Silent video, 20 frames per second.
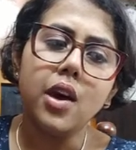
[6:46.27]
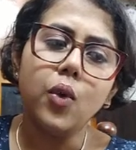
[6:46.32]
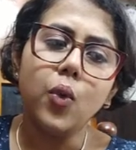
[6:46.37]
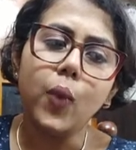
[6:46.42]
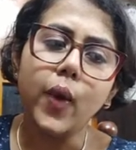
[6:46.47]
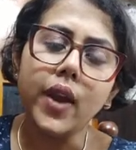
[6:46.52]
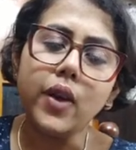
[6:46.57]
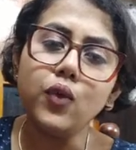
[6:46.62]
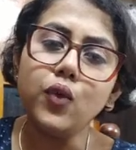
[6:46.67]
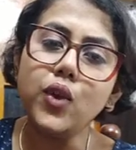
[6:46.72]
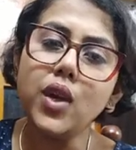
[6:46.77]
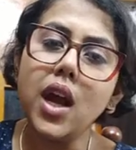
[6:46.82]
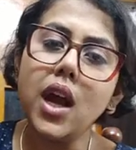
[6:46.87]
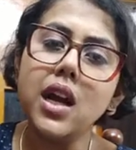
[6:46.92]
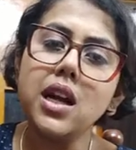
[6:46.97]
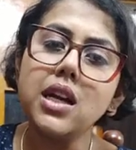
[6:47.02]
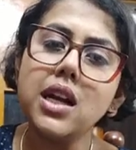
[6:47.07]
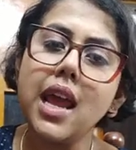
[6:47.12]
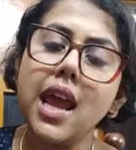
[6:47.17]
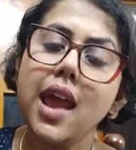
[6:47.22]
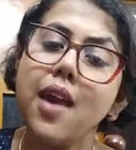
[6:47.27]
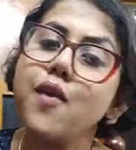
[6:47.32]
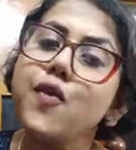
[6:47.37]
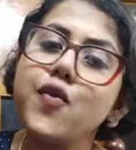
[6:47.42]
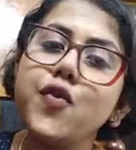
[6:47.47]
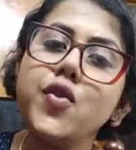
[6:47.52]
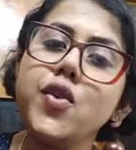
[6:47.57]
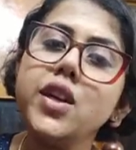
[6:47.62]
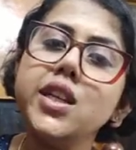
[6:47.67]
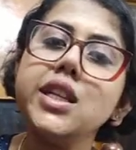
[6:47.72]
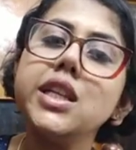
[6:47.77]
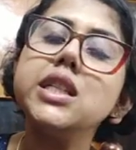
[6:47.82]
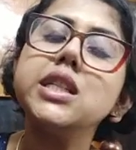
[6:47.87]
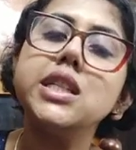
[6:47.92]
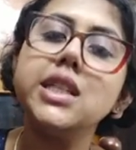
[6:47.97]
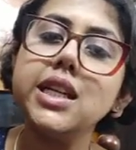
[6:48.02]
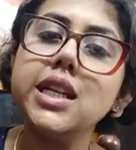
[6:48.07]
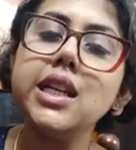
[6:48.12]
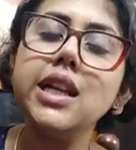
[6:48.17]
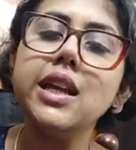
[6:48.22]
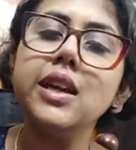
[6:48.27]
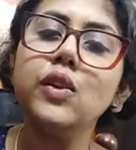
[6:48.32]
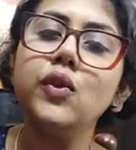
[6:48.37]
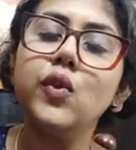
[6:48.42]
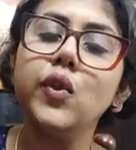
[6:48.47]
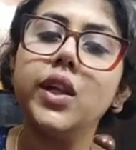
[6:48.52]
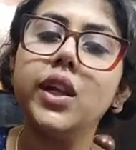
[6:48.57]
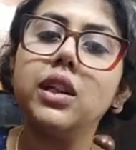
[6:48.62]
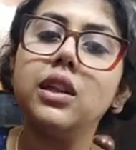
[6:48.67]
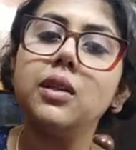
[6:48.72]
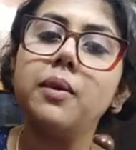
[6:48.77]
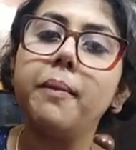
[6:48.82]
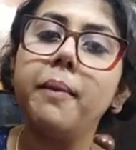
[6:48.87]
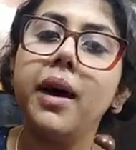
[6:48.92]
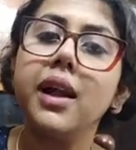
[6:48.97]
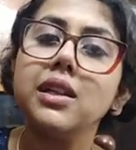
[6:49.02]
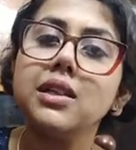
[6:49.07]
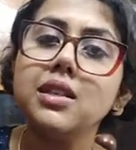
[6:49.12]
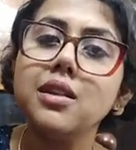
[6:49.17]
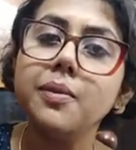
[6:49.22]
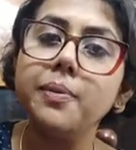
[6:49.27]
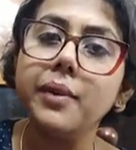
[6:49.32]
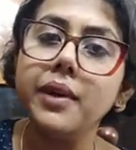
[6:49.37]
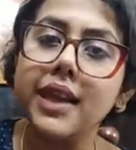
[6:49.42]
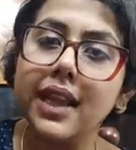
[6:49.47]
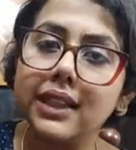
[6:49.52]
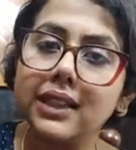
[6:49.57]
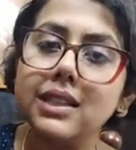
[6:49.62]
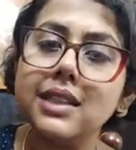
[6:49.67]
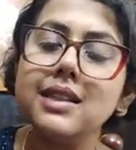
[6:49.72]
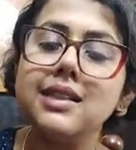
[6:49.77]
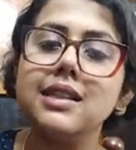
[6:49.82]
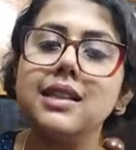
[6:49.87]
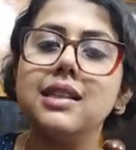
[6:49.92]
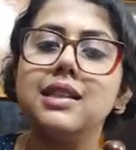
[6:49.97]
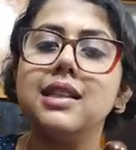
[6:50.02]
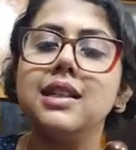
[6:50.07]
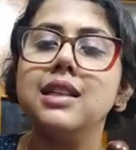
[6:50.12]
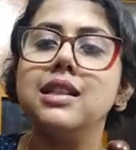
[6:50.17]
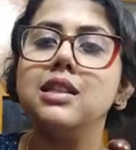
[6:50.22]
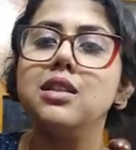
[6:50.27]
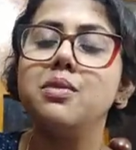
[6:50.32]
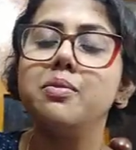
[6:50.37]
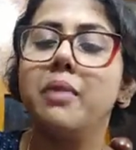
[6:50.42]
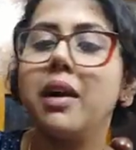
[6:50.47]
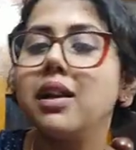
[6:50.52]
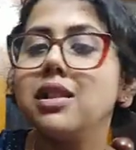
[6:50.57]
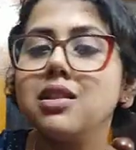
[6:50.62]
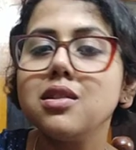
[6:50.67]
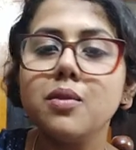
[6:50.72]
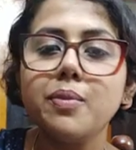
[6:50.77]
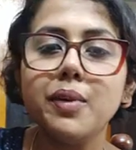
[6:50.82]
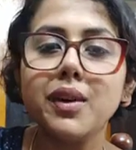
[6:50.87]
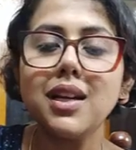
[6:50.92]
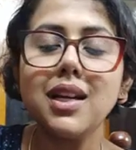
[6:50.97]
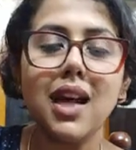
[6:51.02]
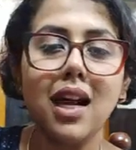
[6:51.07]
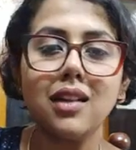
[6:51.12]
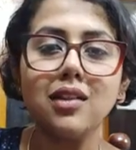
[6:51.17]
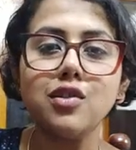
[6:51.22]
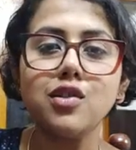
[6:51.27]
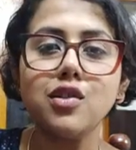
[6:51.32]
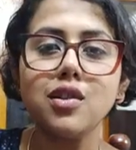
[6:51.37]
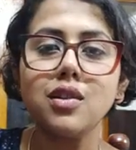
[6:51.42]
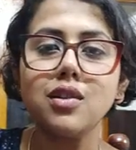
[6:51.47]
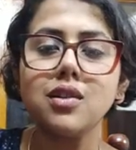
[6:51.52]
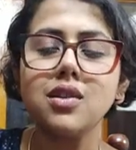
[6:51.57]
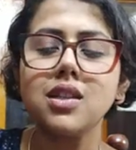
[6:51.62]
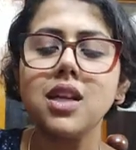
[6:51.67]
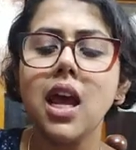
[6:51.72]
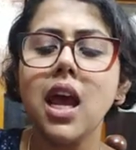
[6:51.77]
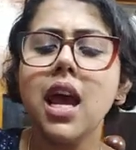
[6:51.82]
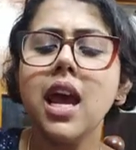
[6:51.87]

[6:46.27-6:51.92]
when we are every day dealing with multiple ethnicities, multiple cultures,